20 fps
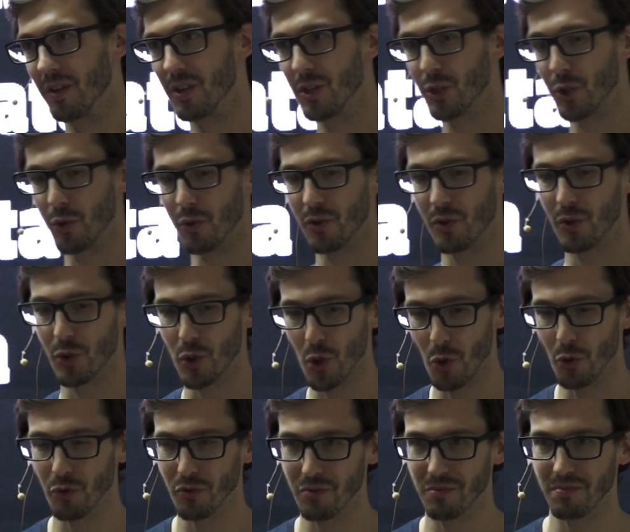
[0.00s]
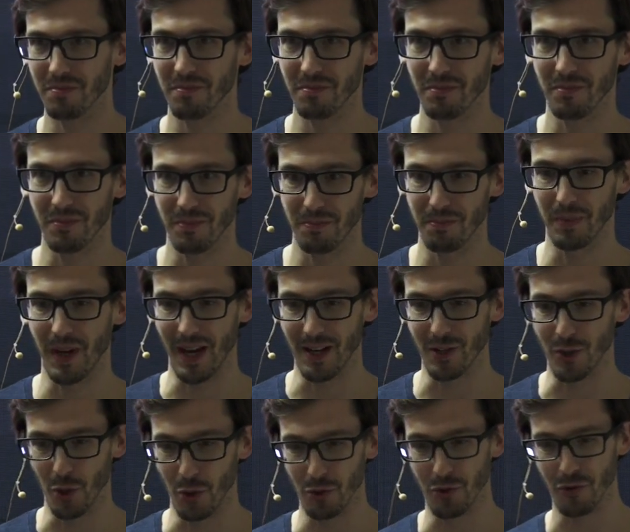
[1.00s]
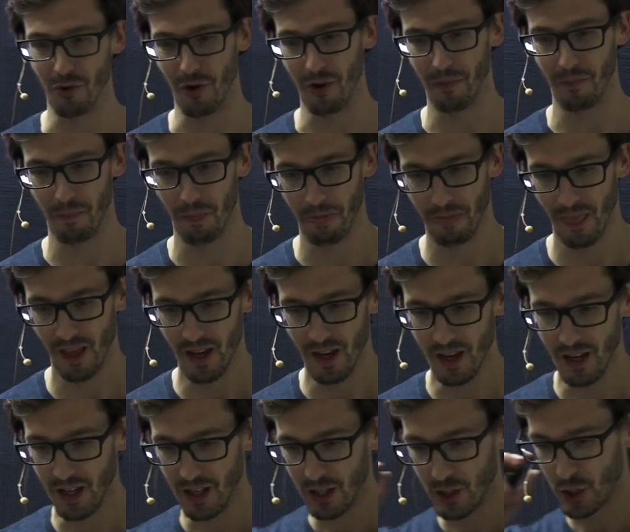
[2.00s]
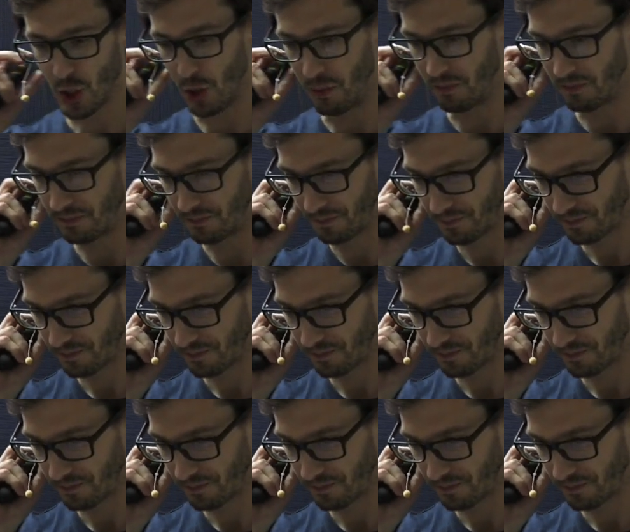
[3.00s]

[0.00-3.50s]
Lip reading: So don't get those wrong. So,